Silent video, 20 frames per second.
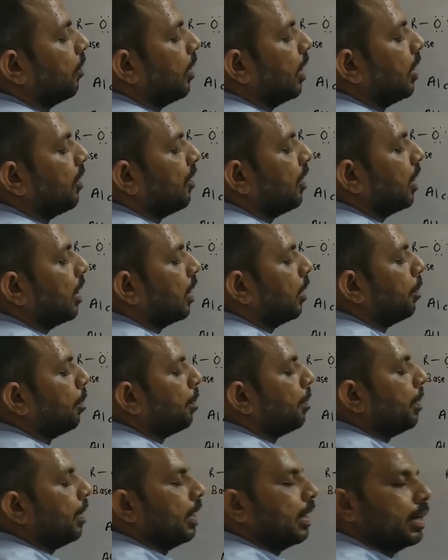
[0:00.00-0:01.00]
when we
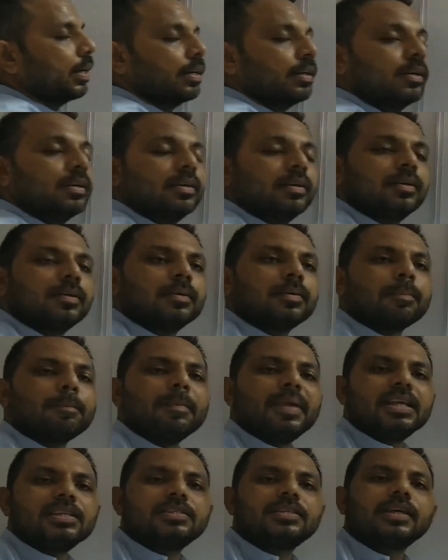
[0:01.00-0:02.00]
compare
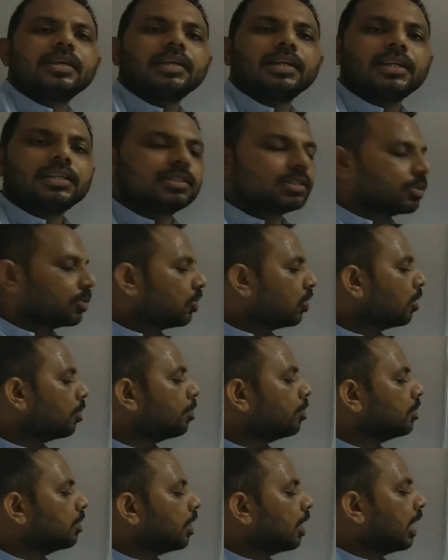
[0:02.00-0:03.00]
basic nature
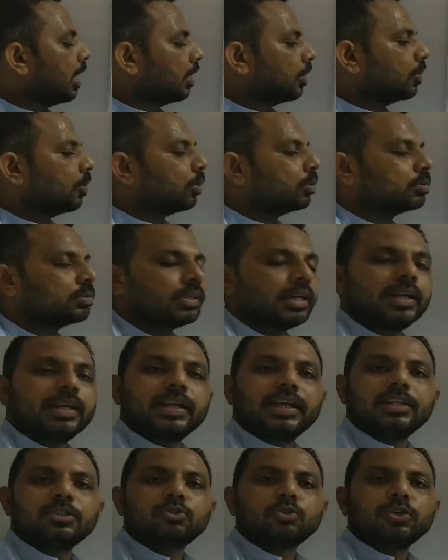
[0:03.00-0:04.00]
of
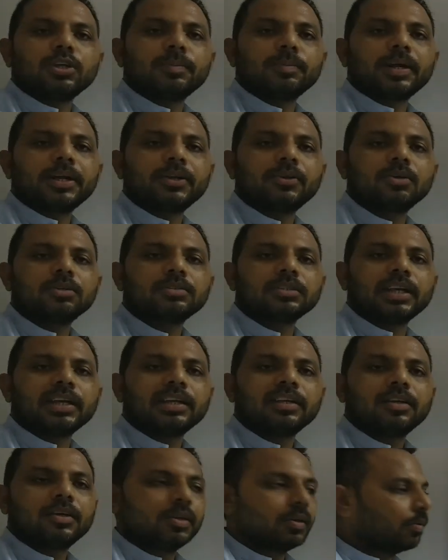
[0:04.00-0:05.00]
alkoxide and sodium
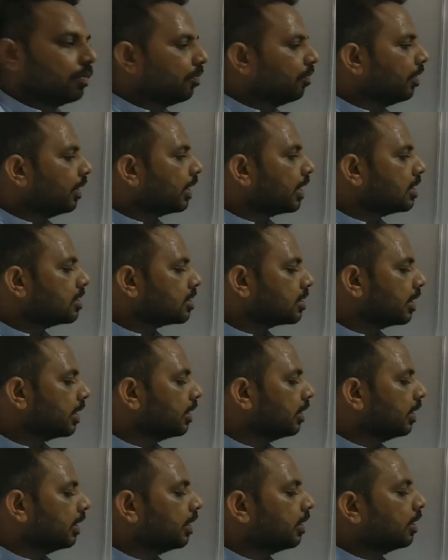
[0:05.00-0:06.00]
hydroxide, we can
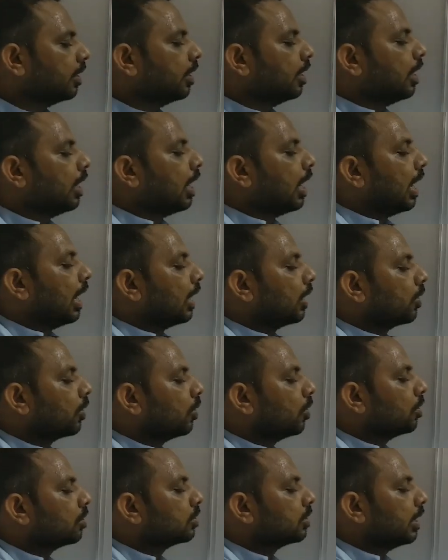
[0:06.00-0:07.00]
say that
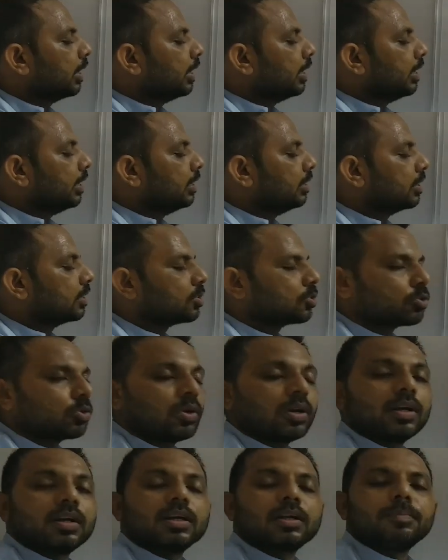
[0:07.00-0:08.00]
alkoxide is a
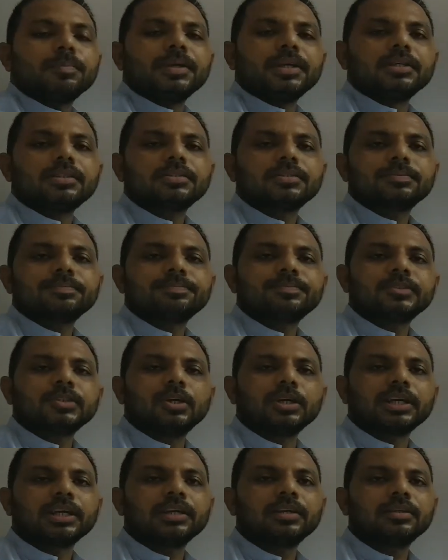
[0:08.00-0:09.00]
stronger base.
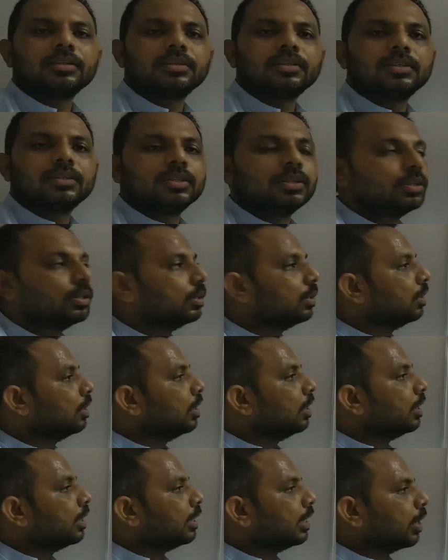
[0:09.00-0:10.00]
Okay.
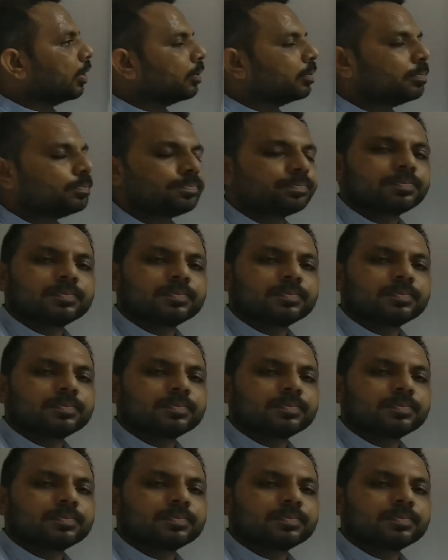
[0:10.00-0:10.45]
Now,